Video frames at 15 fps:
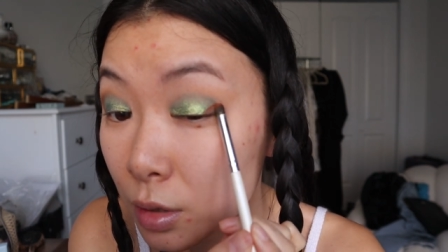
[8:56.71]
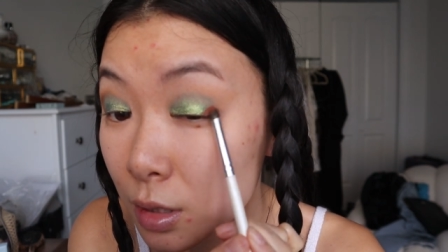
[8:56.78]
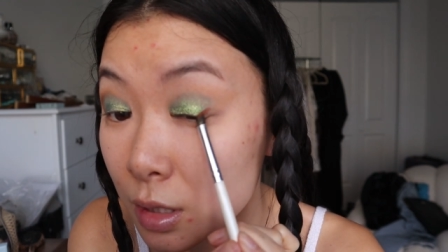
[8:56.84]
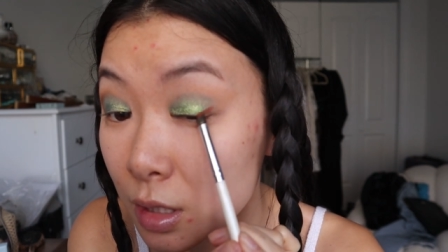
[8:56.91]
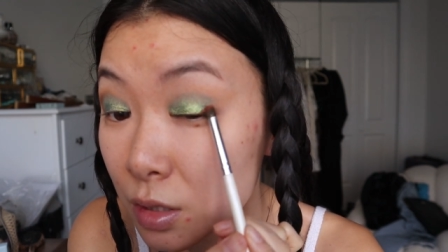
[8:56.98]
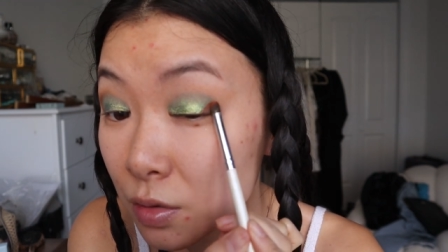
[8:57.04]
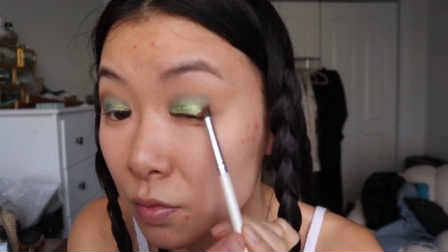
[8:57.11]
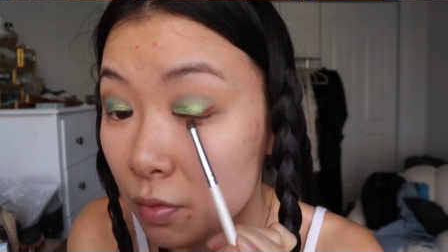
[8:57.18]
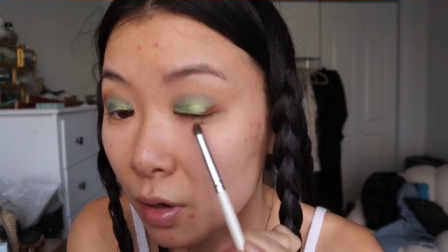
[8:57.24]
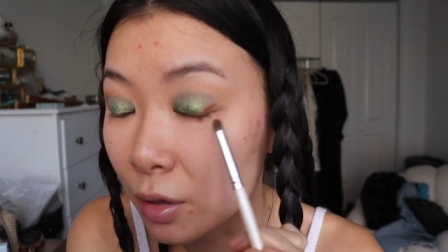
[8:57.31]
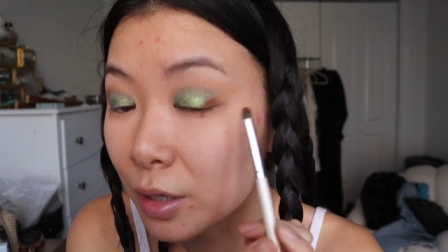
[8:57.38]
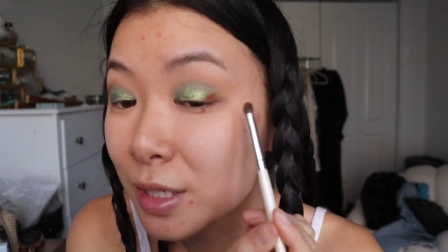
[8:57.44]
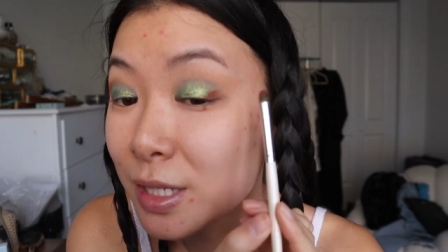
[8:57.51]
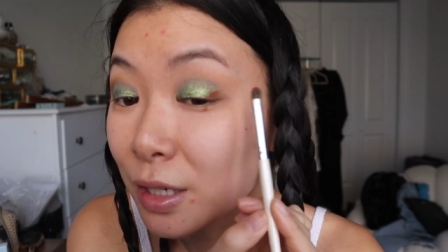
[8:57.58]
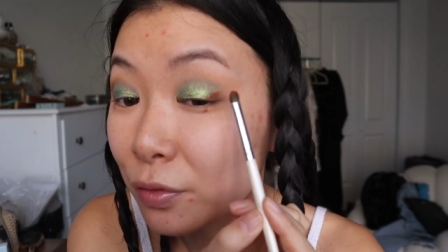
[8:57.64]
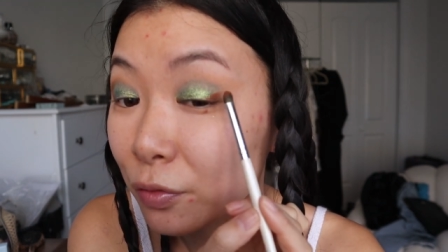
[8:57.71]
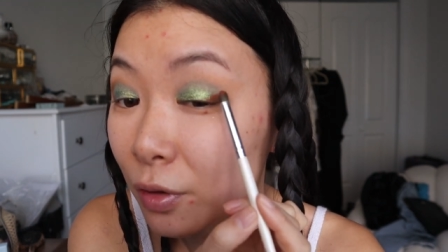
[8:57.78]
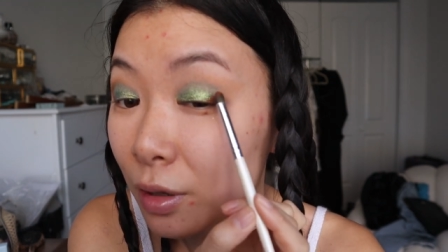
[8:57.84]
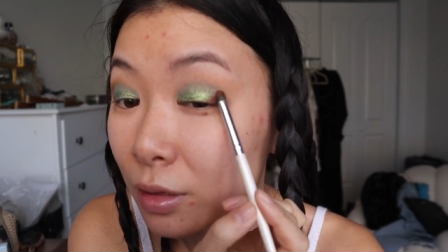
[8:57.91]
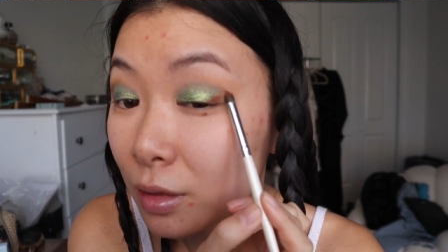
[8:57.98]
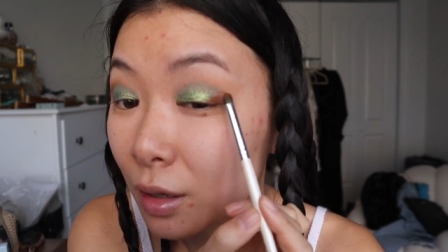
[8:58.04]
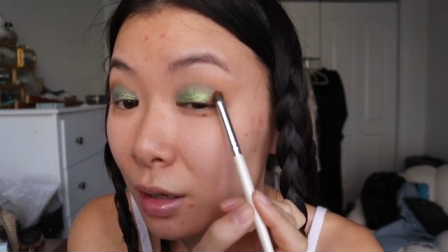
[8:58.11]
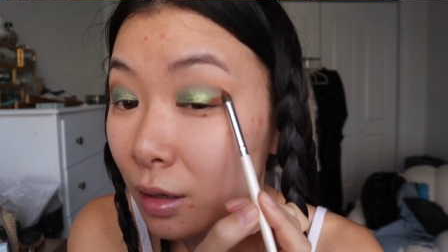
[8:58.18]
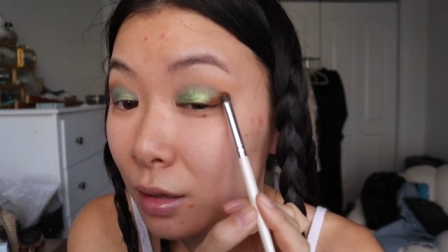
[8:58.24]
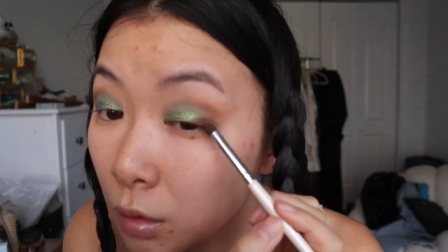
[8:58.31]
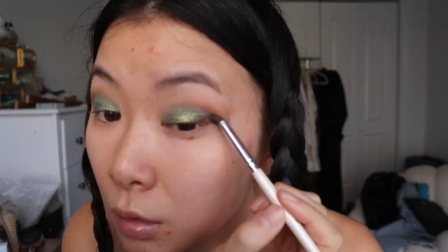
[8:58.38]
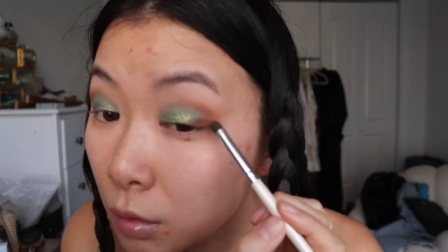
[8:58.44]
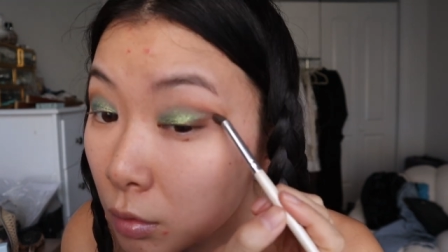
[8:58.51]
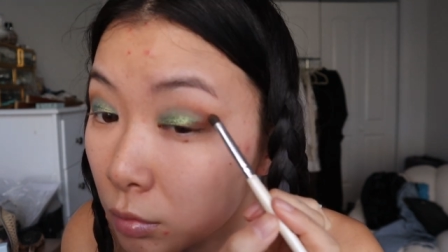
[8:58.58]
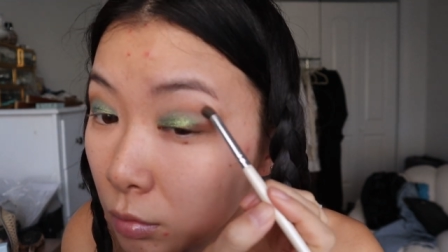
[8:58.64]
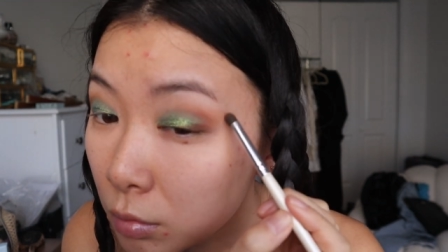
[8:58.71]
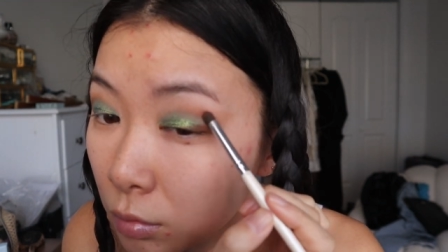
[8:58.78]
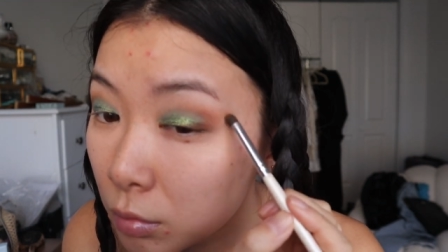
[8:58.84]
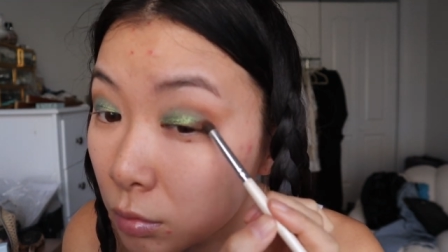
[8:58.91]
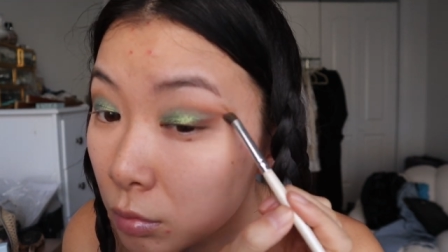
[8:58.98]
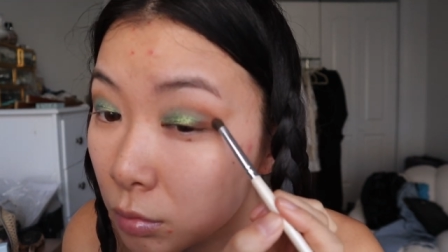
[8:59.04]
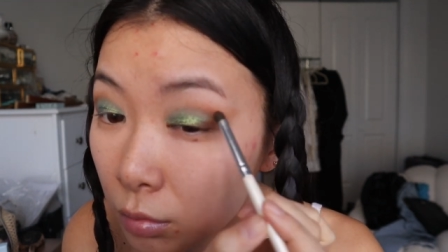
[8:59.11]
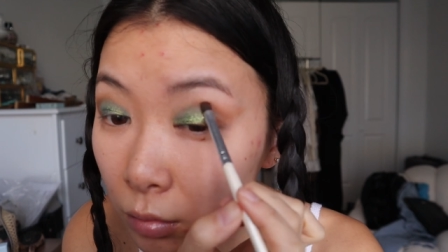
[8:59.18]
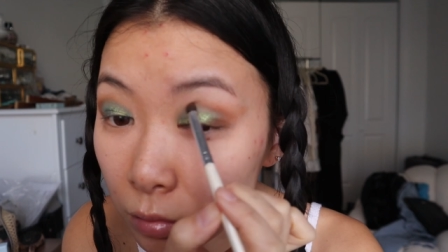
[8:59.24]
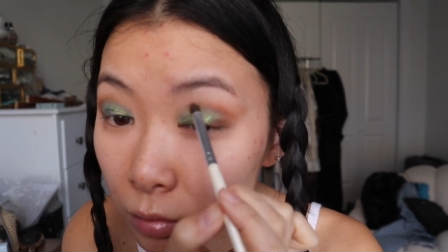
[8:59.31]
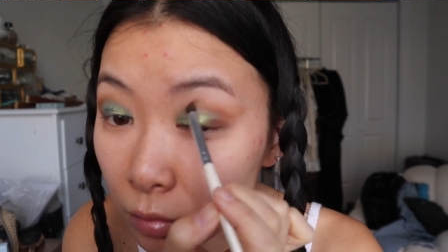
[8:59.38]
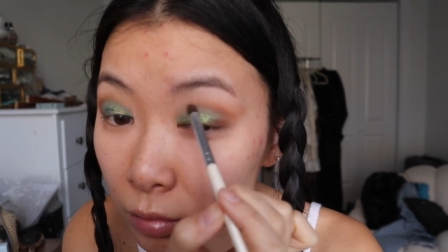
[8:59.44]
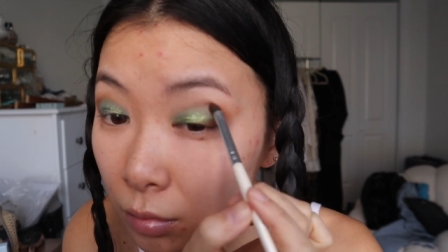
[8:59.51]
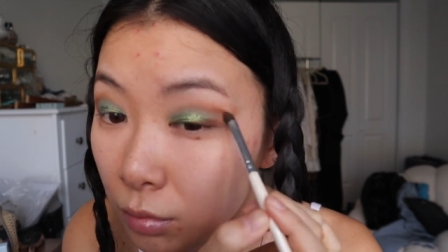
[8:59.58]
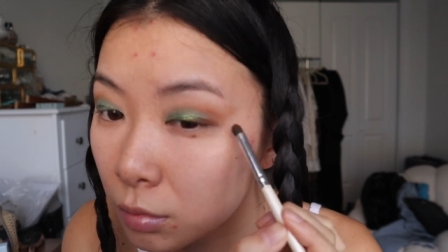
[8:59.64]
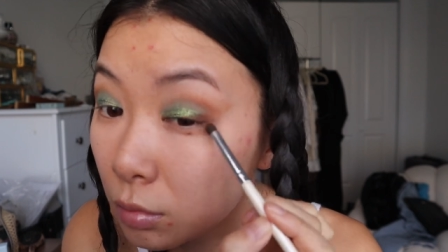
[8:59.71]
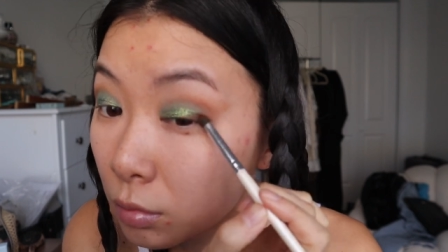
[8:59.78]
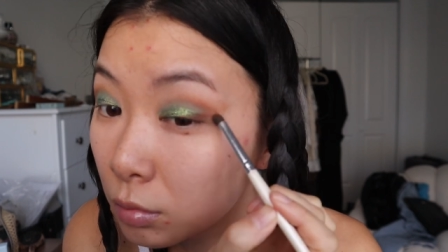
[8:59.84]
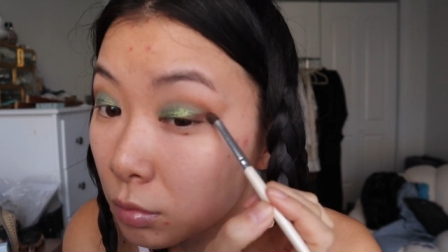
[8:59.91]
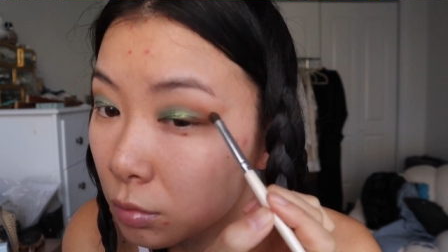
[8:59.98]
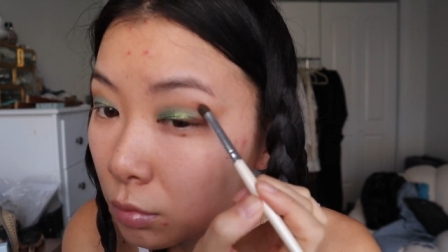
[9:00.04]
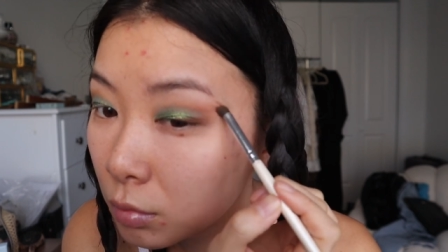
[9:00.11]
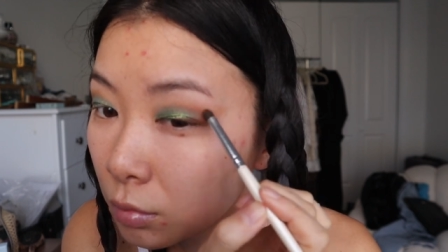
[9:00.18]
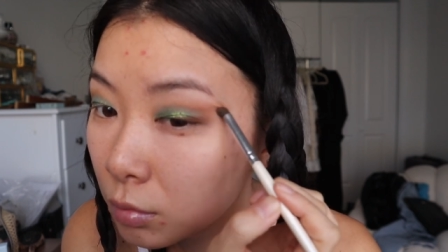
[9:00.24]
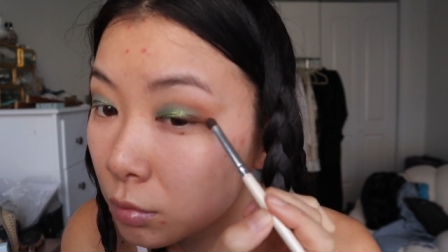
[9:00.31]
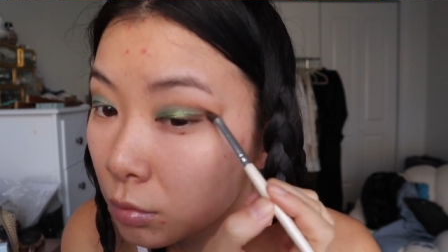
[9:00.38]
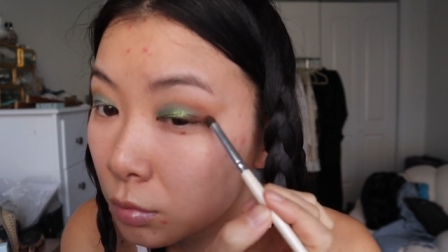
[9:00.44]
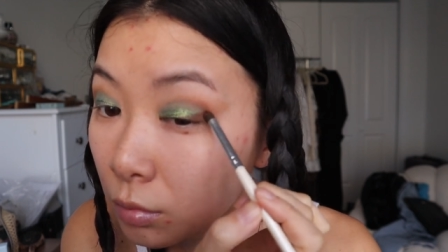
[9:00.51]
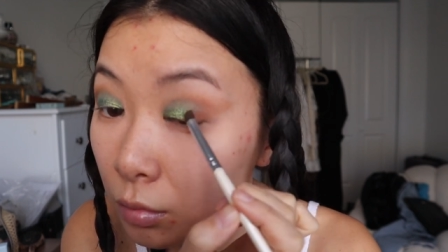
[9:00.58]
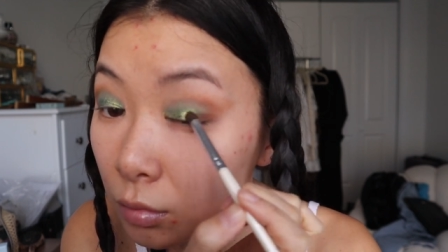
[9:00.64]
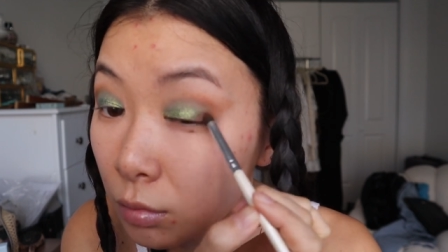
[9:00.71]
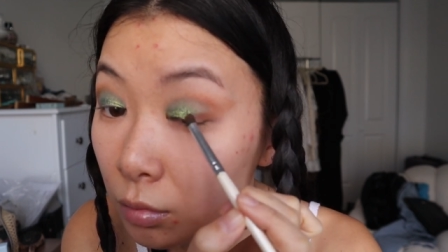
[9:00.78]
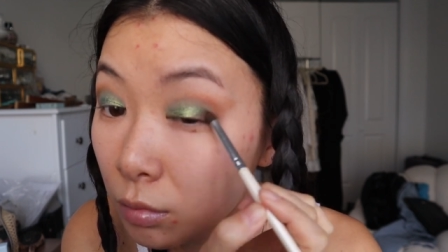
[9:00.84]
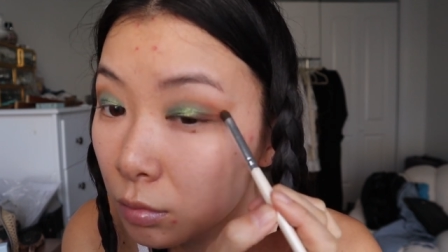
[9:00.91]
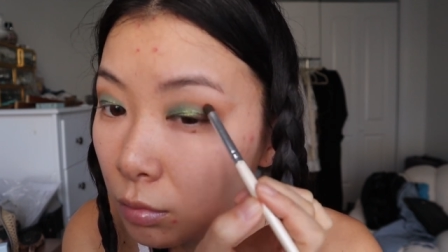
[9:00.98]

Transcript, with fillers: This is very different than the other tutorial that I just posted, which is quite